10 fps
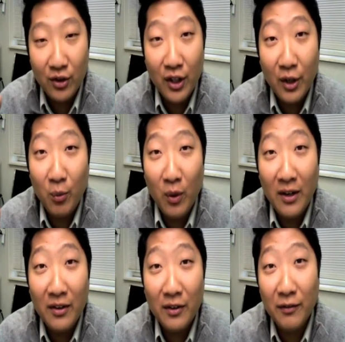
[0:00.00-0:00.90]
you're done
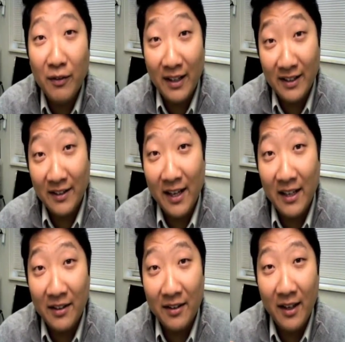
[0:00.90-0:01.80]
wearing the device at the
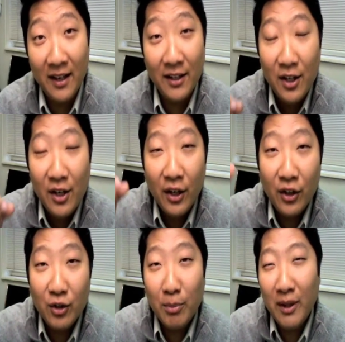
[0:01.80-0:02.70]
end of the night, you
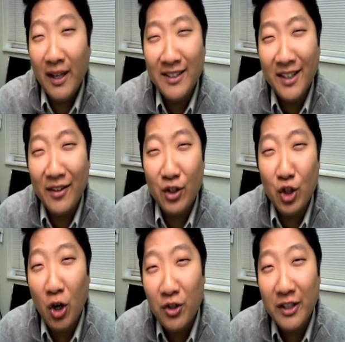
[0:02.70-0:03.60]
just place it in the
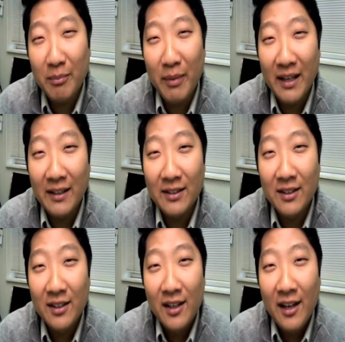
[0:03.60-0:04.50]
charging
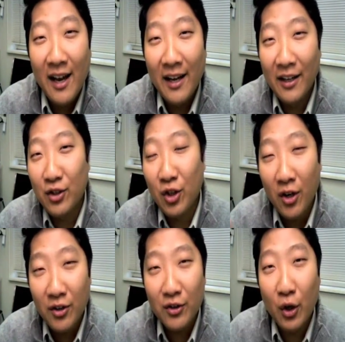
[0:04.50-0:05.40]
base, and it
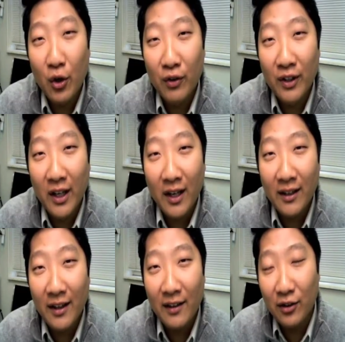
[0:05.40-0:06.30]
charges
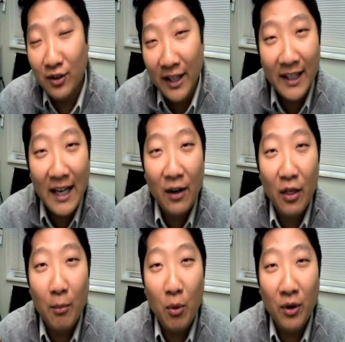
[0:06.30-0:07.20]
overnight, and then you take it out
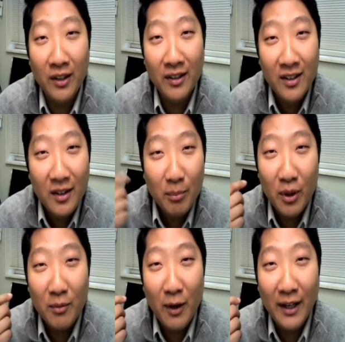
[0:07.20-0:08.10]
in the morning,
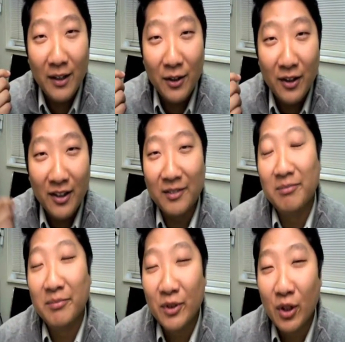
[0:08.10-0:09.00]
put it right in your ear.
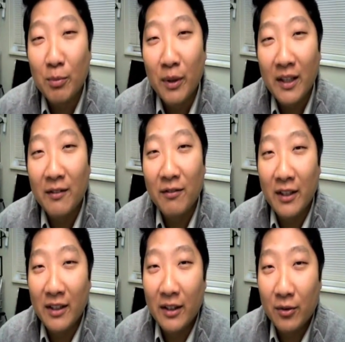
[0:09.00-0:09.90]
So it's pretty
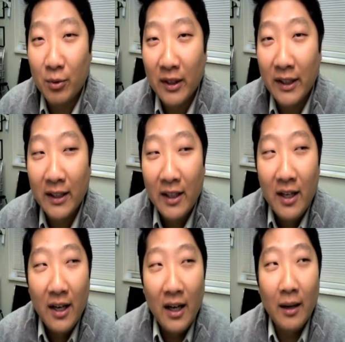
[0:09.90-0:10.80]
convenient. It's really,
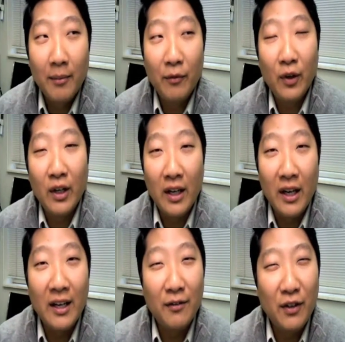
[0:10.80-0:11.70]
for
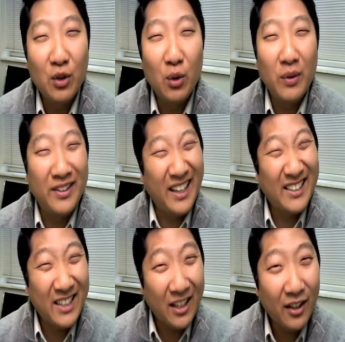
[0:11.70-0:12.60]
an individual with
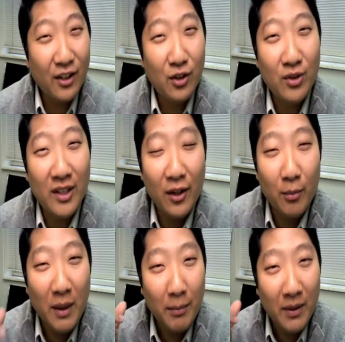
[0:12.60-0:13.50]
dexterity issues, I know
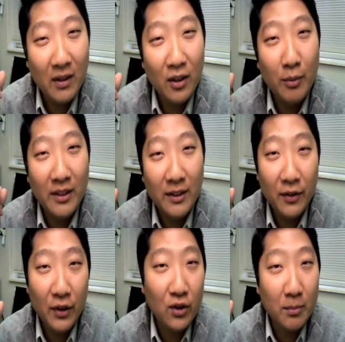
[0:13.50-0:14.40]
it might be a little bit
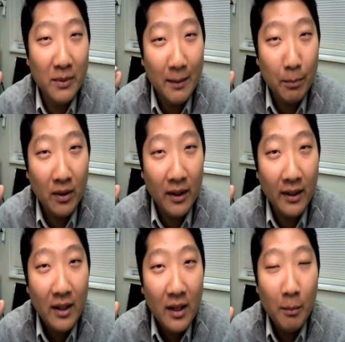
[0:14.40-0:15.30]
difficult to
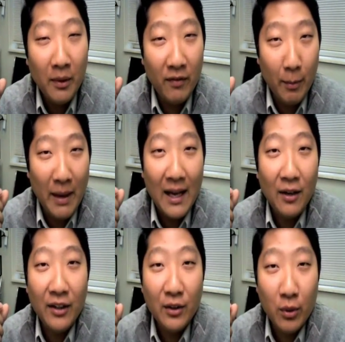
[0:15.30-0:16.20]
manipulate, but if the
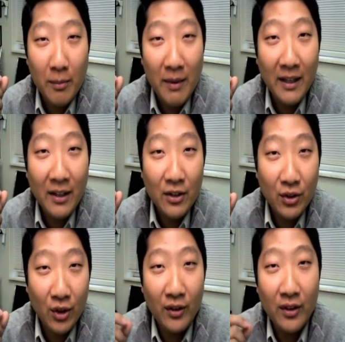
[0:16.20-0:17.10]
batteries were the main
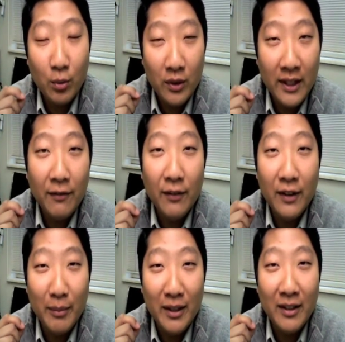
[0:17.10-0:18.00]
concern, this would
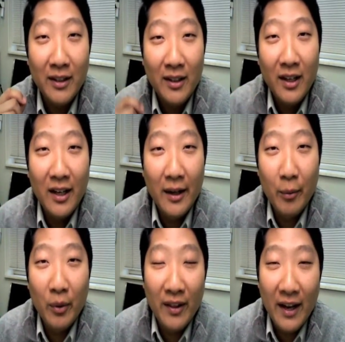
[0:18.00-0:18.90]
definitely be
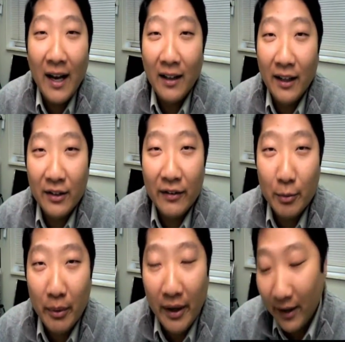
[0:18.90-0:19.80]
one of the highlights of
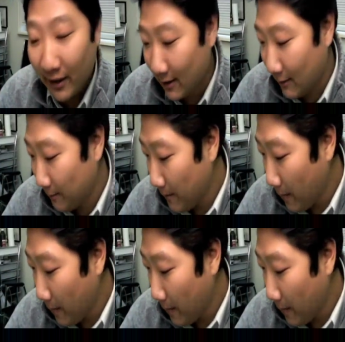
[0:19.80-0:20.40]
this product.